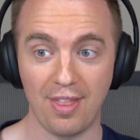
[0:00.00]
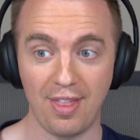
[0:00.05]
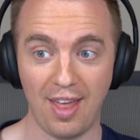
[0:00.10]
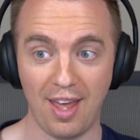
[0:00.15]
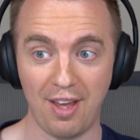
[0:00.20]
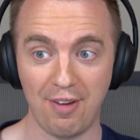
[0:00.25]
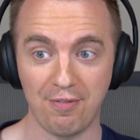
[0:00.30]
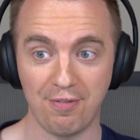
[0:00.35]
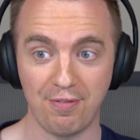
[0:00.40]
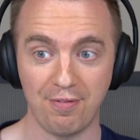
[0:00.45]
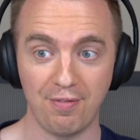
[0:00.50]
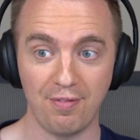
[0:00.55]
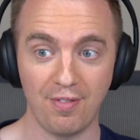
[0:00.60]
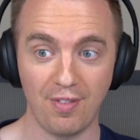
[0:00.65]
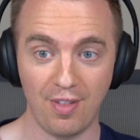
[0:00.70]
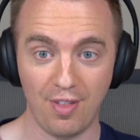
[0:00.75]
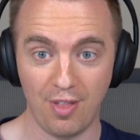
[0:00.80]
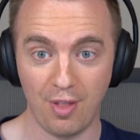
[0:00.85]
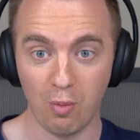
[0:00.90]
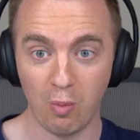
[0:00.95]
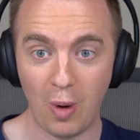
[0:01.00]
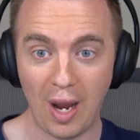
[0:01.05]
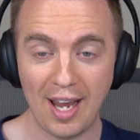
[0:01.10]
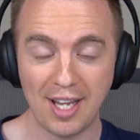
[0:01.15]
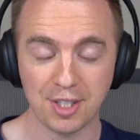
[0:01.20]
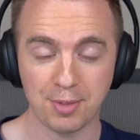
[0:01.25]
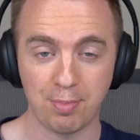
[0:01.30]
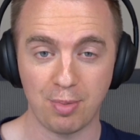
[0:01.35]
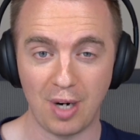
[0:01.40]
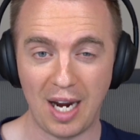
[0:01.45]
the way
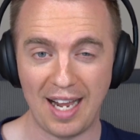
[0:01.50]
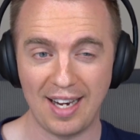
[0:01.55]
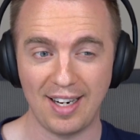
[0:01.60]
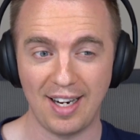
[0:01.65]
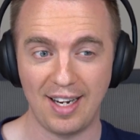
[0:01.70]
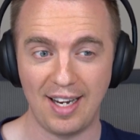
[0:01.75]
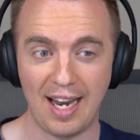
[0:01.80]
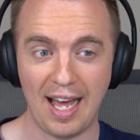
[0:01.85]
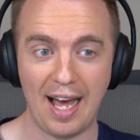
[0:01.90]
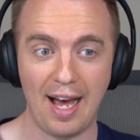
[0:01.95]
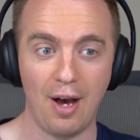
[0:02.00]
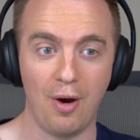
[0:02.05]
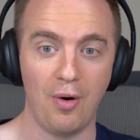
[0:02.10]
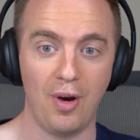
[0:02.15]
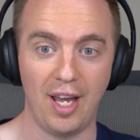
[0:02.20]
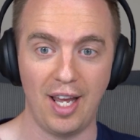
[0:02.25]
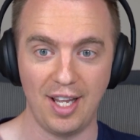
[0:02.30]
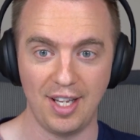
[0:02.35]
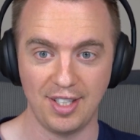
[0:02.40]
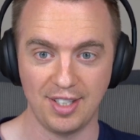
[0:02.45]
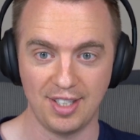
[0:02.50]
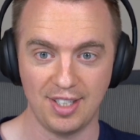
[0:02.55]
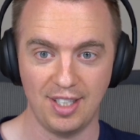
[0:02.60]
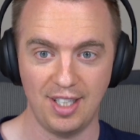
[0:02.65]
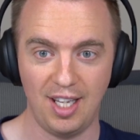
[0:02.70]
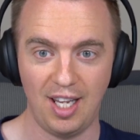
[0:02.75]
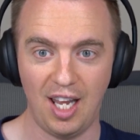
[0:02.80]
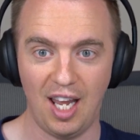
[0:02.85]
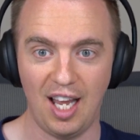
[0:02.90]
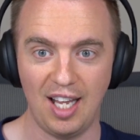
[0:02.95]
it's branded now is
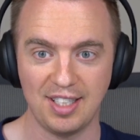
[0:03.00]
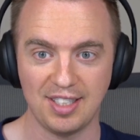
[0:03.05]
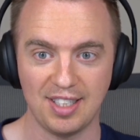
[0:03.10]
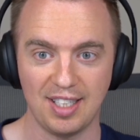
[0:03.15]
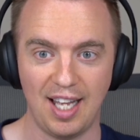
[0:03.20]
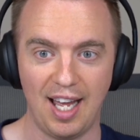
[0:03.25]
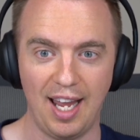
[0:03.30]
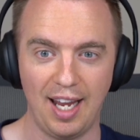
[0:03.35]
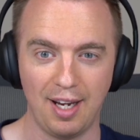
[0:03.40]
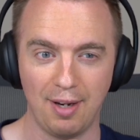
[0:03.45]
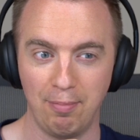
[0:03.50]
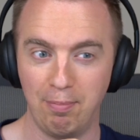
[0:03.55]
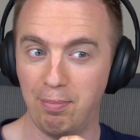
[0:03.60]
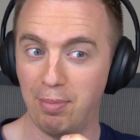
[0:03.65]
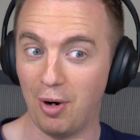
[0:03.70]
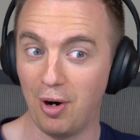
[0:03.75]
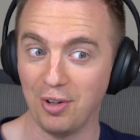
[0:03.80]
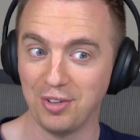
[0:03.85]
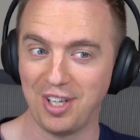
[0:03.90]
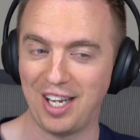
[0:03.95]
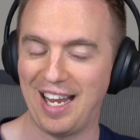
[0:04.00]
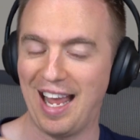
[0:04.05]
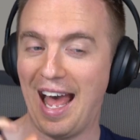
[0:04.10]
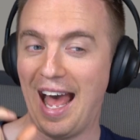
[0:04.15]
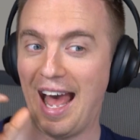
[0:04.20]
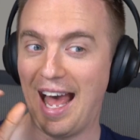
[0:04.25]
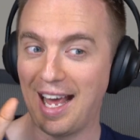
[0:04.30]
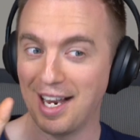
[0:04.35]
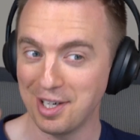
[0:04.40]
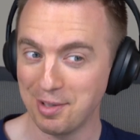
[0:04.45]
it's like balding
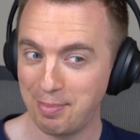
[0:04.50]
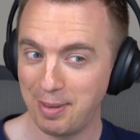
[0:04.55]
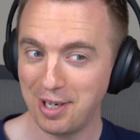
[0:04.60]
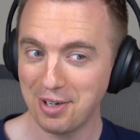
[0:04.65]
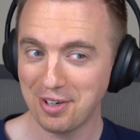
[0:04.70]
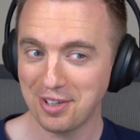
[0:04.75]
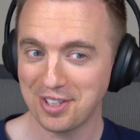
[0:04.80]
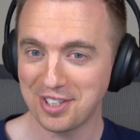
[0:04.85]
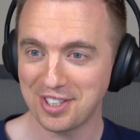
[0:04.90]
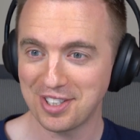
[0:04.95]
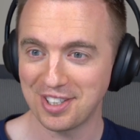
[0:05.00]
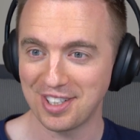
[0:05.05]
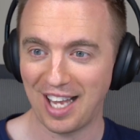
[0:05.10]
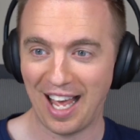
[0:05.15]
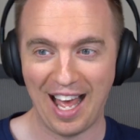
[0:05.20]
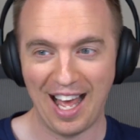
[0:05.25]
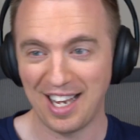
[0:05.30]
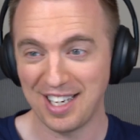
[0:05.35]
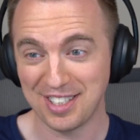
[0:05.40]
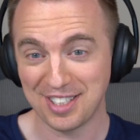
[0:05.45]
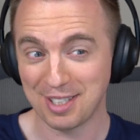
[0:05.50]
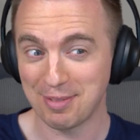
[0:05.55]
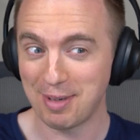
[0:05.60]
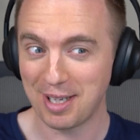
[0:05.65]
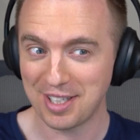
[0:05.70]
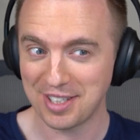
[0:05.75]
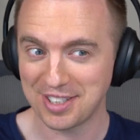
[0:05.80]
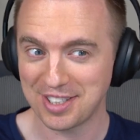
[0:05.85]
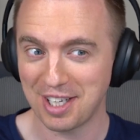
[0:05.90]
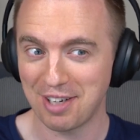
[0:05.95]
and beards and some
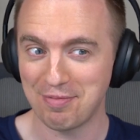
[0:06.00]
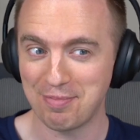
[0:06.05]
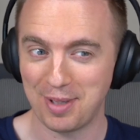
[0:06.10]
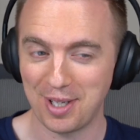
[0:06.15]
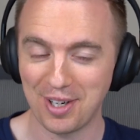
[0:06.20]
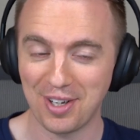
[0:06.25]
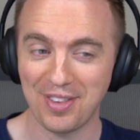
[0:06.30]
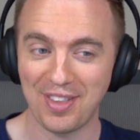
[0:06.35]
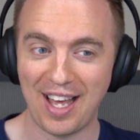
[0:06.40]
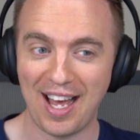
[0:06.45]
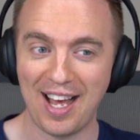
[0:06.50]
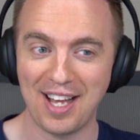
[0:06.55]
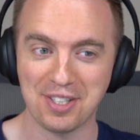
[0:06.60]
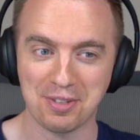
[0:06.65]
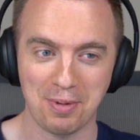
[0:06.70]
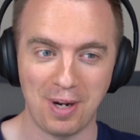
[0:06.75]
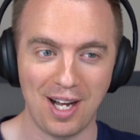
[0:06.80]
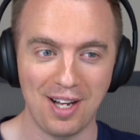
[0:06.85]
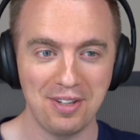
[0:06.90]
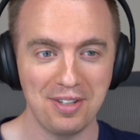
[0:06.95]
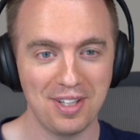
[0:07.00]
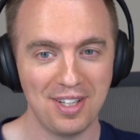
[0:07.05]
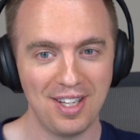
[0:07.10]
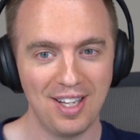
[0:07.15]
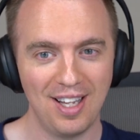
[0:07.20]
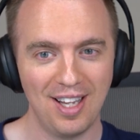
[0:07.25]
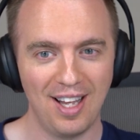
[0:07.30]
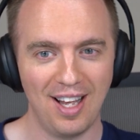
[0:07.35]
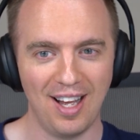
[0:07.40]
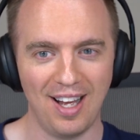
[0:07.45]
other stuff beyond that as well.
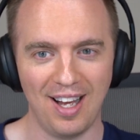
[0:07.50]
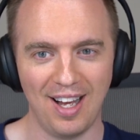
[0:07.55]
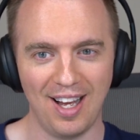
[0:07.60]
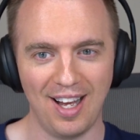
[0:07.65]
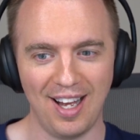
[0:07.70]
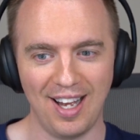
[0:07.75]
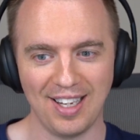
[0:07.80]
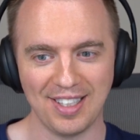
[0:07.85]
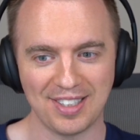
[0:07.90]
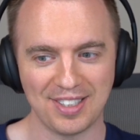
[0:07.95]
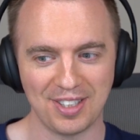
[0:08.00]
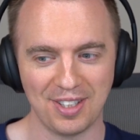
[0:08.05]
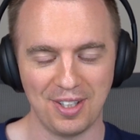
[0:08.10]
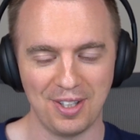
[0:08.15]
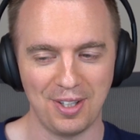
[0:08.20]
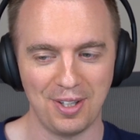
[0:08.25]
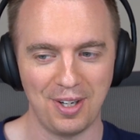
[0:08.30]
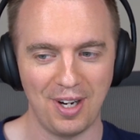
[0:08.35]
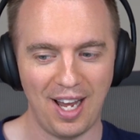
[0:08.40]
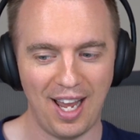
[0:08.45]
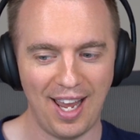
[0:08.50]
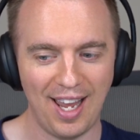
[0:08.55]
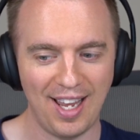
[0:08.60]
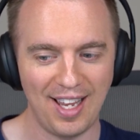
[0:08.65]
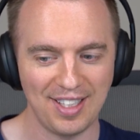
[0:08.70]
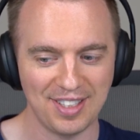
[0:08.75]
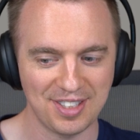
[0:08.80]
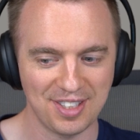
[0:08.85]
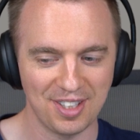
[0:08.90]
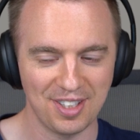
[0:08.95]
So
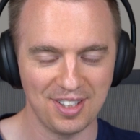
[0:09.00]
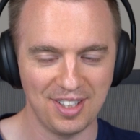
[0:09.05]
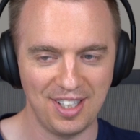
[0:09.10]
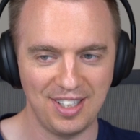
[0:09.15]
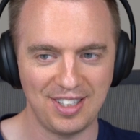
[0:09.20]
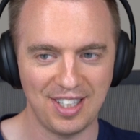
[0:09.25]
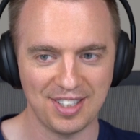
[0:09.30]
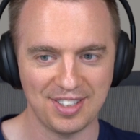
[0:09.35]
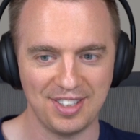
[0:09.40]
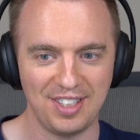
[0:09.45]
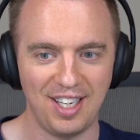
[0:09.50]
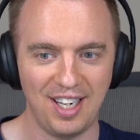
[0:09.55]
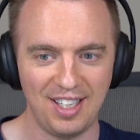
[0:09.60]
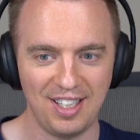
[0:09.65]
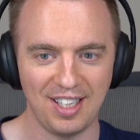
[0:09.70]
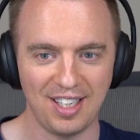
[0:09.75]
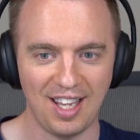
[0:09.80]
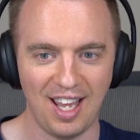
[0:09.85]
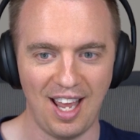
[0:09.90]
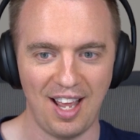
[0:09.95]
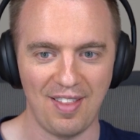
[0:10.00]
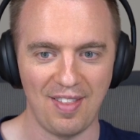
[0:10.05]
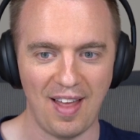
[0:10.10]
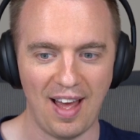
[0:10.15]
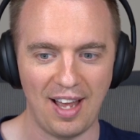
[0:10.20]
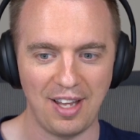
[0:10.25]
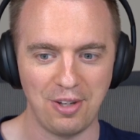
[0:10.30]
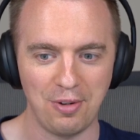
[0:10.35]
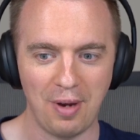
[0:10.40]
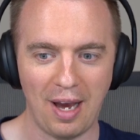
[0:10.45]
it certainly doesn't indicate
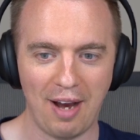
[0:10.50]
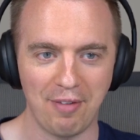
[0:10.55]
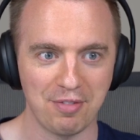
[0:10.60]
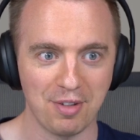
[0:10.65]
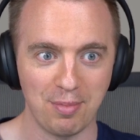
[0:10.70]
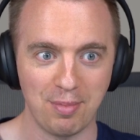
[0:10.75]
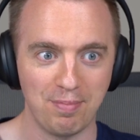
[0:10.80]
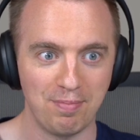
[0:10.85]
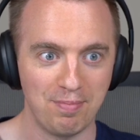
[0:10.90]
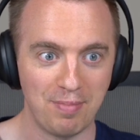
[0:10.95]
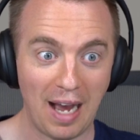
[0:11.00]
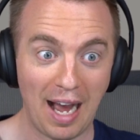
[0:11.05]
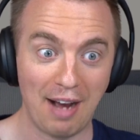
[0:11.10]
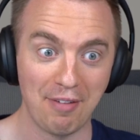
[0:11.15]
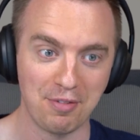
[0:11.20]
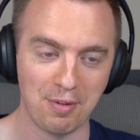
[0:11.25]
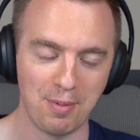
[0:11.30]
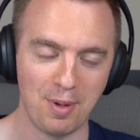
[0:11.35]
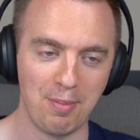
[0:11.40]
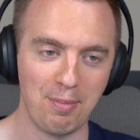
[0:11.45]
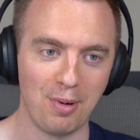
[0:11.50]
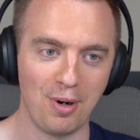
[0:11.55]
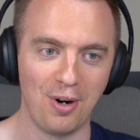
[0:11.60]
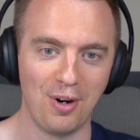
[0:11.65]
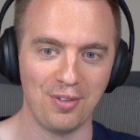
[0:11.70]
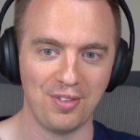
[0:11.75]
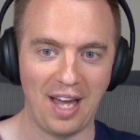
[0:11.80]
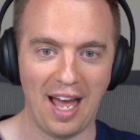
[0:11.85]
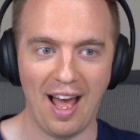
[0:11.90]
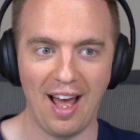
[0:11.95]
that you have to be
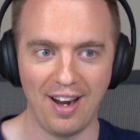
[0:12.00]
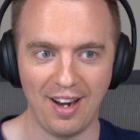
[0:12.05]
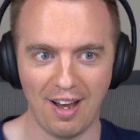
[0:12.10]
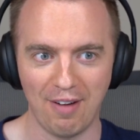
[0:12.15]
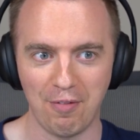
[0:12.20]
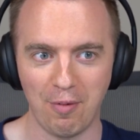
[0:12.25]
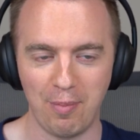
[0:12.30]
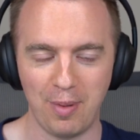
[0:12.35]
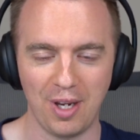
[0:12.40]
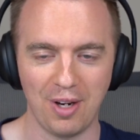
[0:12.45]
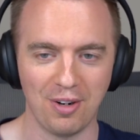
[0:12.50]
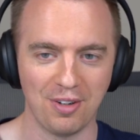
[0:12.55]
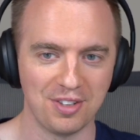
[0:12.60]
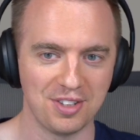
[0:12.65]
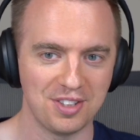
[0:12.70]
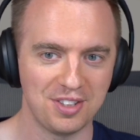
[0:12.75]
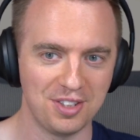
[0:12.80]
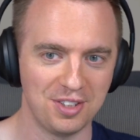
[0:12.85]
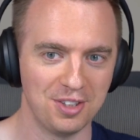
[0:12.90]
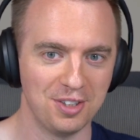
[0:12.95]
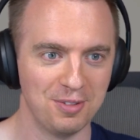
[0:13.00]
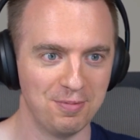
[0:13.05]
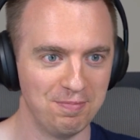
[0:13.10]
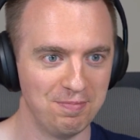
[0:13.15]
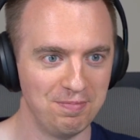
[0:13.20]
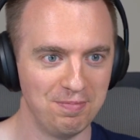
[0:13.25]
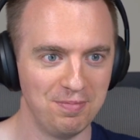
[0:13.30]
bald and have a beard to,